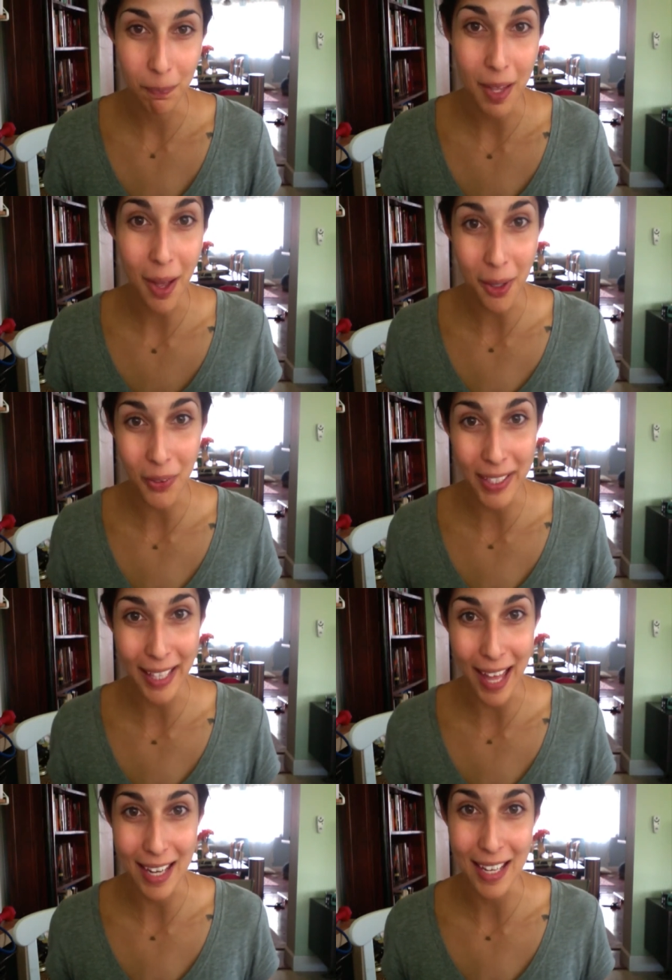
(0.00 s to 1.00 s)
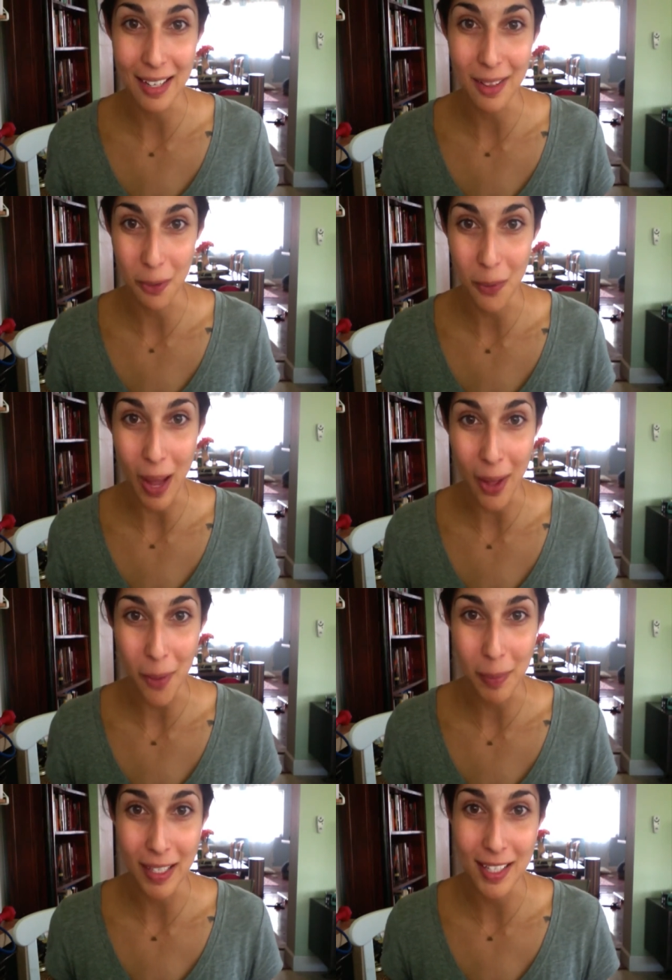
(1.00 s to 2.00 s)
hungry again in a little
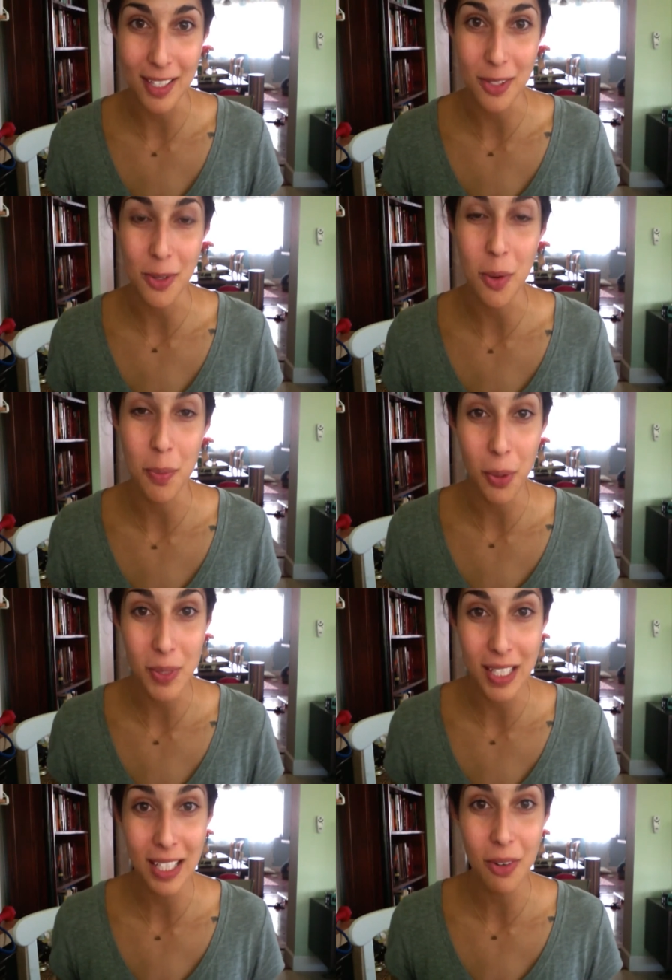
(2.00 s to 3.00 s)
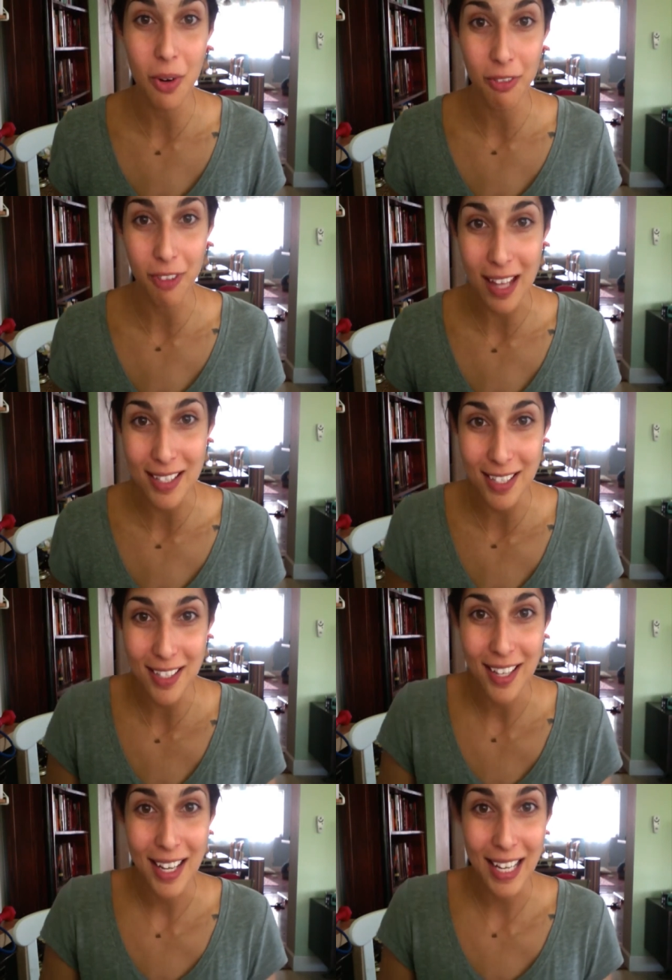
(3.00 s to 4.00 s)
while because there's no protein or fats
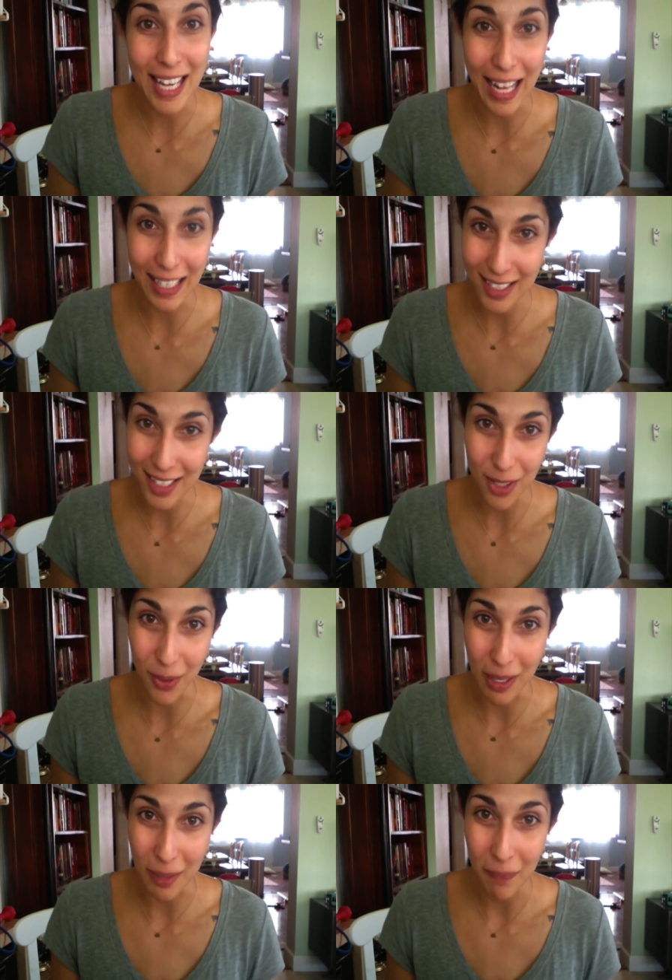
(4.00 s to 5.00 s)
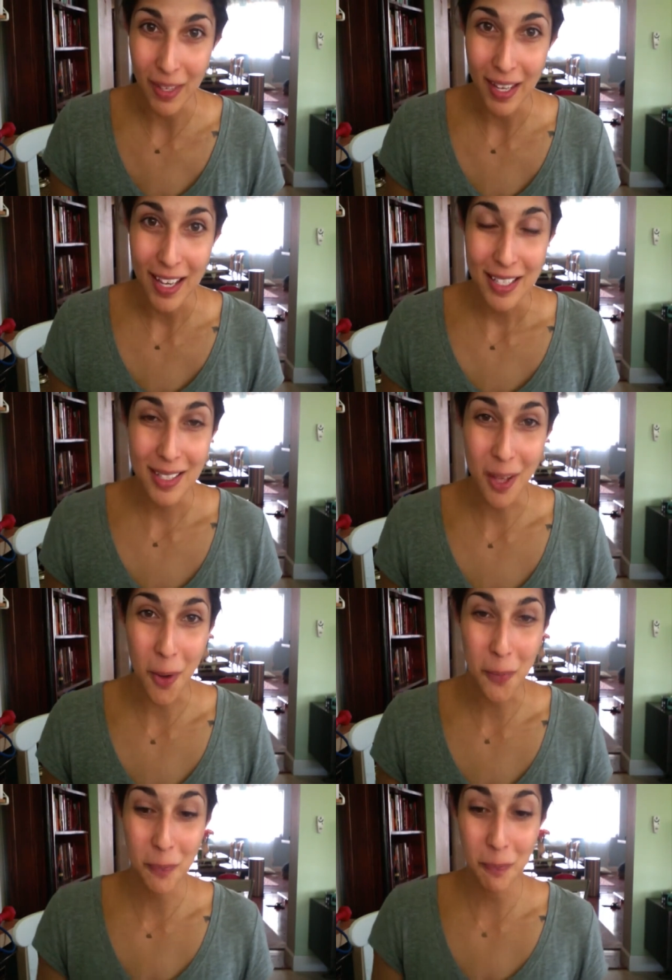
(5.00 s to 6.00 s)
connected to it.
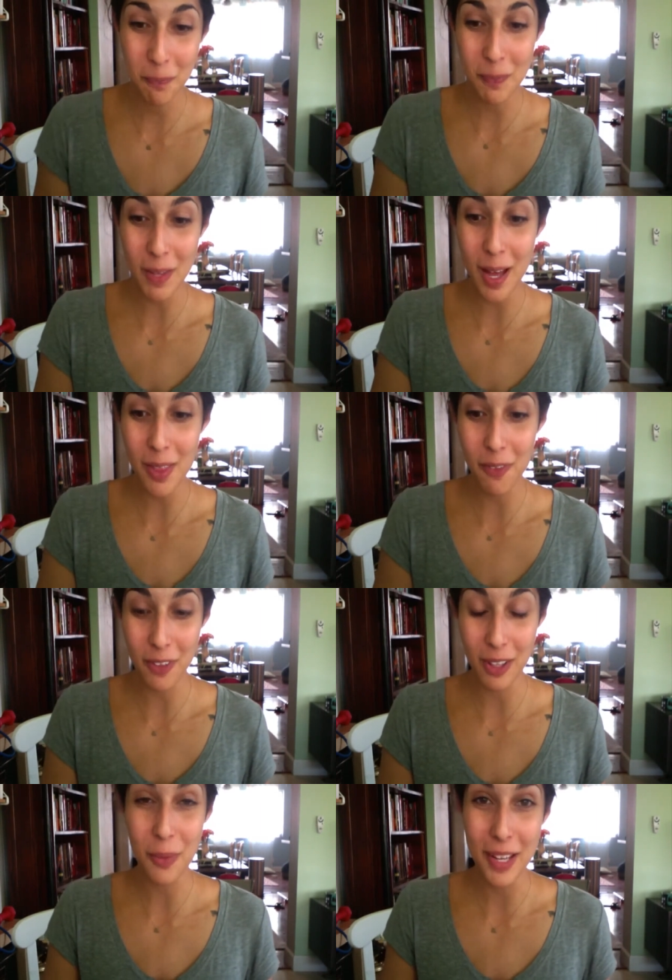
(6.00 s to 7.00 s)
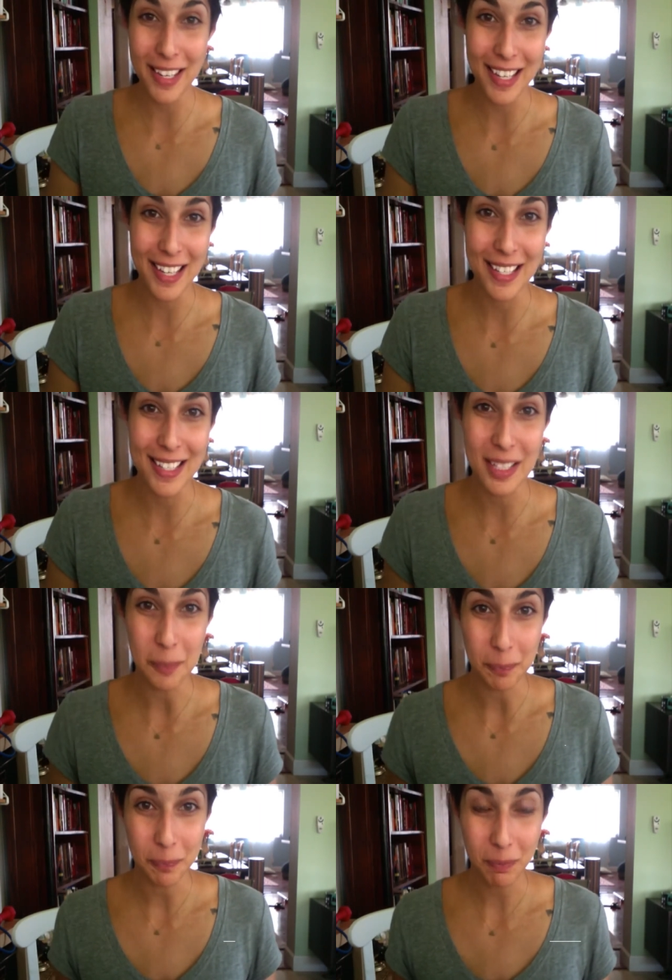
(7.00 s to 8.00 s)
So uh, the fifth one is
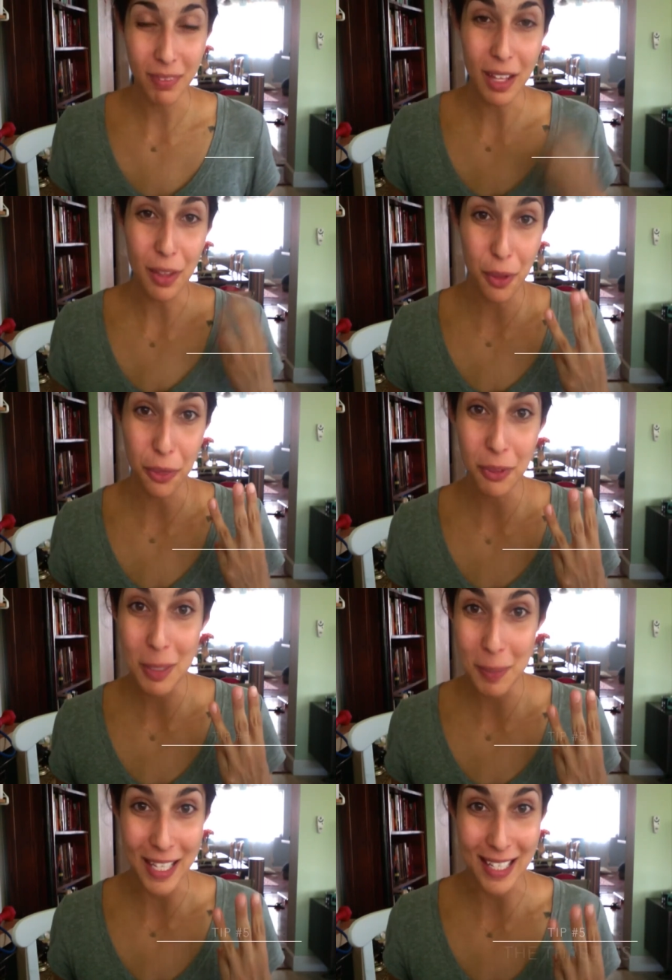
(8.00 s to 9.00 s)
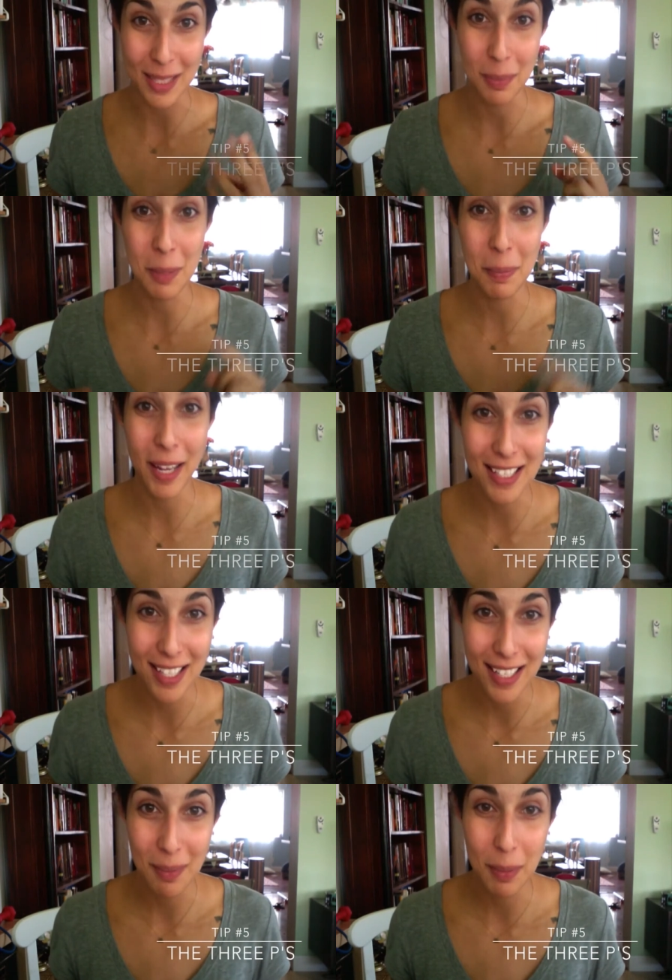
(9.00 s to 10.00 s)
the three P's be
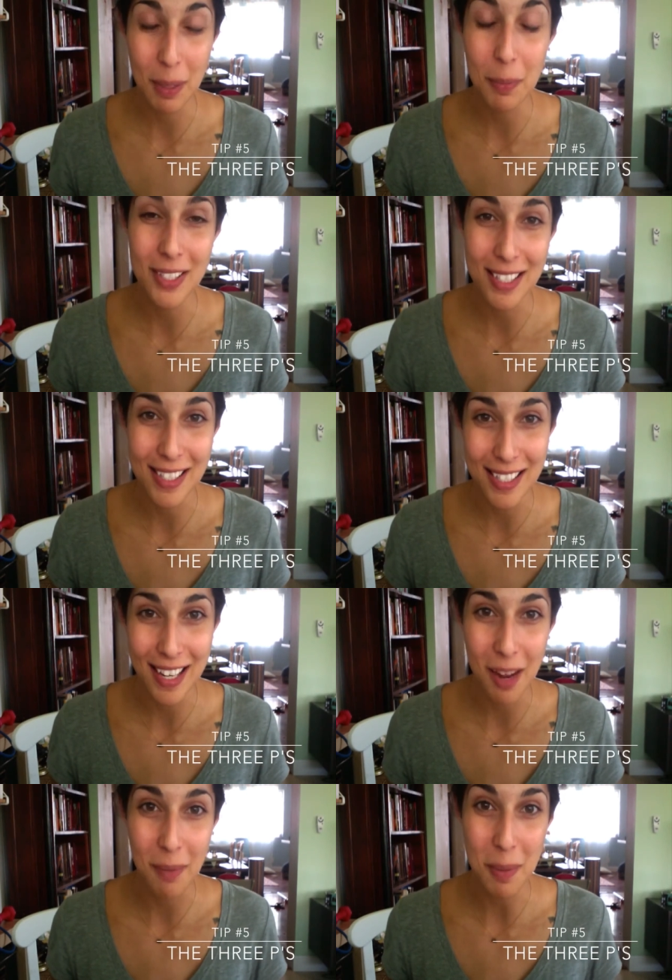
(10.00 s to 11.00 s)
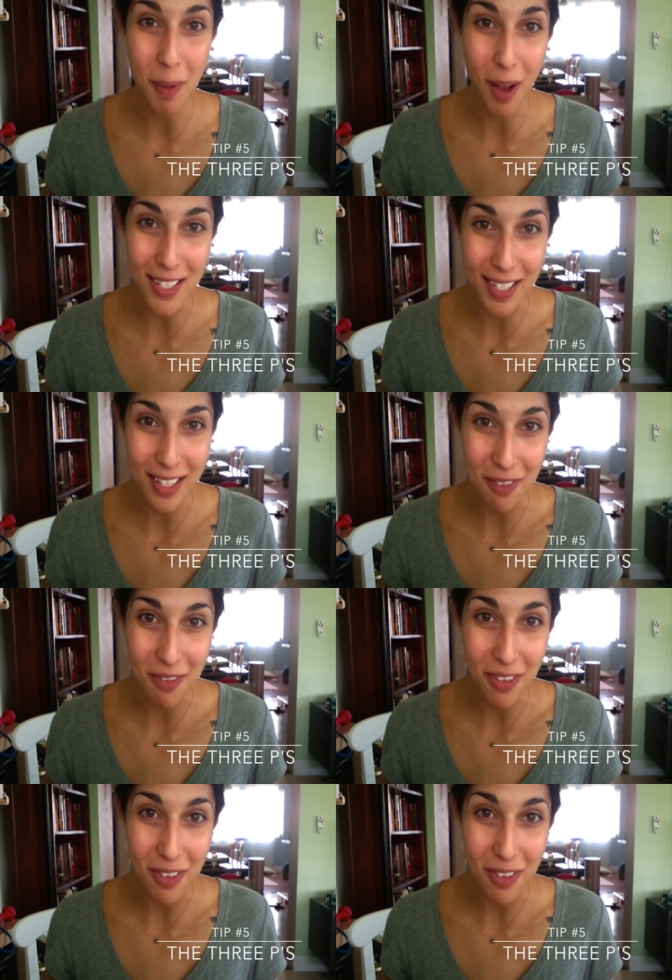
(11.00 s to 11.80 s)
patient, be persistent, and be positive.